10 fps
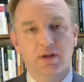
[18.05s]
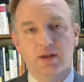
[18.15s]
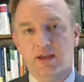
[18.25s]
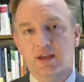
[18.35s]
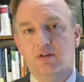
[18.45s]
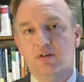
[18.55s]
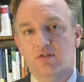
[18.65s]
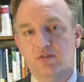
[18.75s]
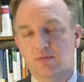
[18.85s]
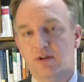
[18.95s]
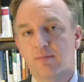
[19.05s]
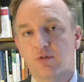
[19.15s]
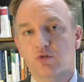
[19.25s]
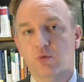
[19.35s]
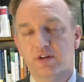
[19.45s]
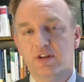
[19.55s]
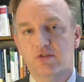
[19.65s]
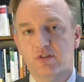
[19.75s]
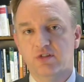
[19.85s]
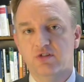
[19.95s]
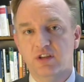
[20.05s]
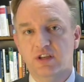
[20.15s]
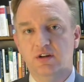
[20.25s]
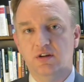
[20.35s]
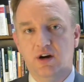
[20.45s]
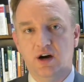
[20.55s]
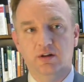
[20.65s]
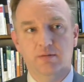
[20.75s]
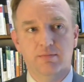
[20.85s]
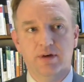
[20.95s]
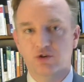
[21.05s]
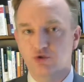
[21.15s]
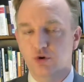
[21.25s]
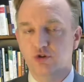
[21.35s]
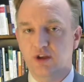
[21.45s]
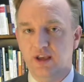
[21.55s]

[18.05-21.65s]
a September 2016 column by George